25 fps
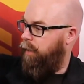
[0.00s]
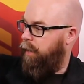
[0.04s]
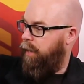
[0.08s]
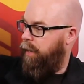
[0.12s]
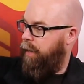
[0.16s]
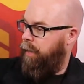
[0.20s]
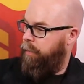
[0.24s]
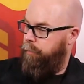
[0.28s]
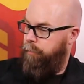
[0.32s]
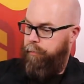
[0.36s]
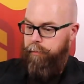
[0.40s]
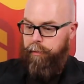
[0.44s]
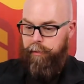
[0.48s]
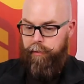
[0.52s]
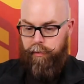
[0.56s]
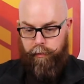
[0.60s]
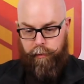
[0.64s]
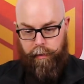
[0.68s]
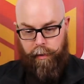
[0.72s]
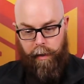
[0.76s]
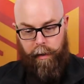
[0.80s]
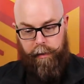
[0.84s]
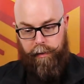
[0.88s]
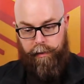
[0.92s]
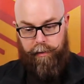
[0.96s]
And these are
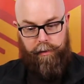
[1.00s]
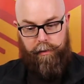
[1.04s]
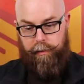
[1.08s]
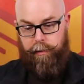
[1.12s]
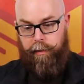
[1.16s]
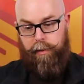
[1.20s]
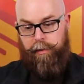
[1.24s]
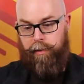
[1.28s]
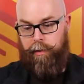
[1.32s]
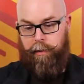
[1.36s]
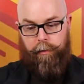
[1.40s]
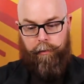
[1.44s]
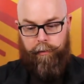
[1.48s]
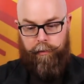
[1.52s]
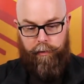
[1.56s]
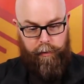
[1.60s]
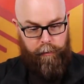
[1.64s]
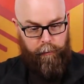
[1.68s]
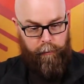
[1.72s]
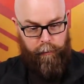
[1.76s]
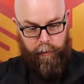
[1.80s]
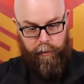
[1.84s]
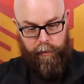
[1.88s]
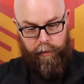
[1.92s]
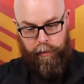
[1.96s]
nice. These are
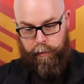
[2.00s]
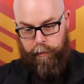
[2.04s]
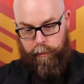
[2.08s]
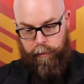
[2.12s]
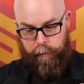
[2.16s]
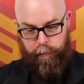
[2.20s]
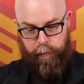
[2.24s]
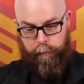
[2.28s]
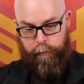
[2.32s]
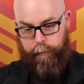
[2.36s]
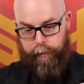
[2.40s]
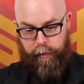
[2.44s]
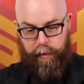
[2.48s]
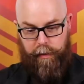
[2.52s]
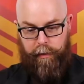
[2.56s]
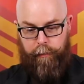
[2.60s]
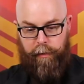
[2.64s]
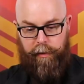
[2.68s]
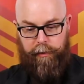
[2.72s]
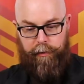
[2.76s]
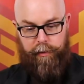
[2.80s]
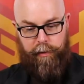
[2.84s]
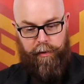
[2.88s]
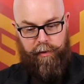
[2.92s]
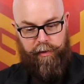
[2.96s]
pretty
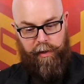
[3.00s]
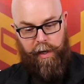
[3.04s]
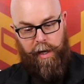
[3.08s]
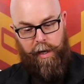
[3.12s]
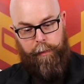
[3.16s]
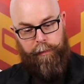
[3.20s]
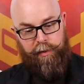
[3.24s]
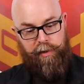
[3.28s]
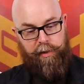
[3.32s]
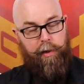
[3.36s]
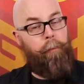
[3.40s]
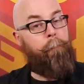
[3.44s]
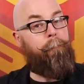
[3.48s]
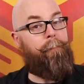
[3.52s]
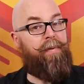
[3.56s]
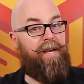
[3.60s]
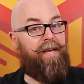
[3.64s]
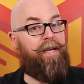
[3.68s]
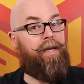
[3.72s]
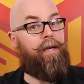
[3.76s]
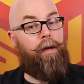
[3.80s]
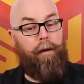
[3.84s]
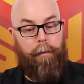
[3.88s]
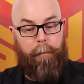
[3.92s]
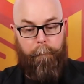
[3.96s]
much the same as the
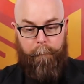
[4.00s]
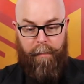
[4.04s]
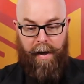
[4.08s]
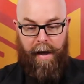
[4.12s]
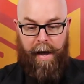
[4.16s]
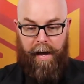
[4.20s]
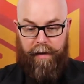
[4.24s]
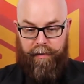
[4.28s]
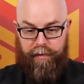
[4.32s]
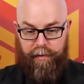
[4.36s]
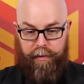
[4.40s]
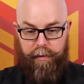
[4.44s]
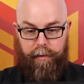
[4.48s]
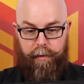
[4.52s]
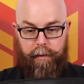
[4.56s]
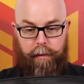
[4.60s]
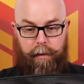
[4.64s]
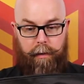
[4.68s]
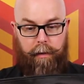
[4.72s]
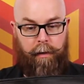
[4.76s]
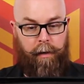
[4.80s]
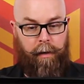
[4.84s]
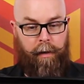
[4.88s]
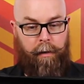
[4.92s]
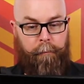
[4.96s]
big mat
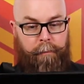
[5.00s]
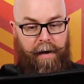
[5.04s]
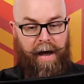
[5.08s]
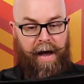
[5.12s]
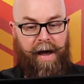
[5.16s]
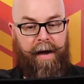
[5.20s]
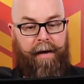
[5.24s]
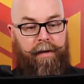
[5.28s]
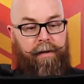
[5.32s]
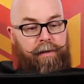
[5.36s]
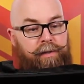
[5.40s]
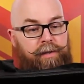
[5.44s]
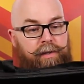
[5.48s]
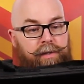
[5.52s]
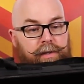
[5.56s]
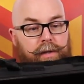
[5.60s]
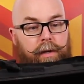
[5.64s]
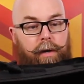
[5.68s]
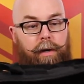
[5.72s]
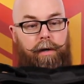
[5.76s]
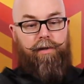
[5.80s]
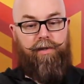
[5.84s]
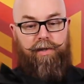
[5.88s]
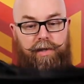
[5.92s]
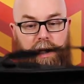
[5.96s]
bags.
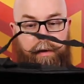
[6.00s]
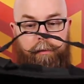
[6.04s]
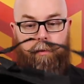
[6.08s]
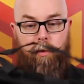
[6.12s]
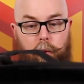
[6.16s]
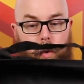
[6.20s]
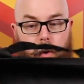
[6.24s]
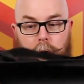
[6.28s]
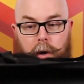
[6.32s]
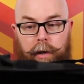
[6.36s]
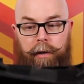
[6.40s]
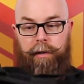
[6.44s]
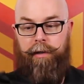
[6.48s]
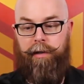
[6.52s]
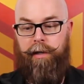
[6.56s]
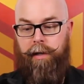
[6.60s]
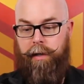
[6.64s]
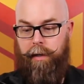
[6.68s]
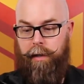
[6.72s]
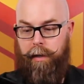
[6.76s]
Same quality,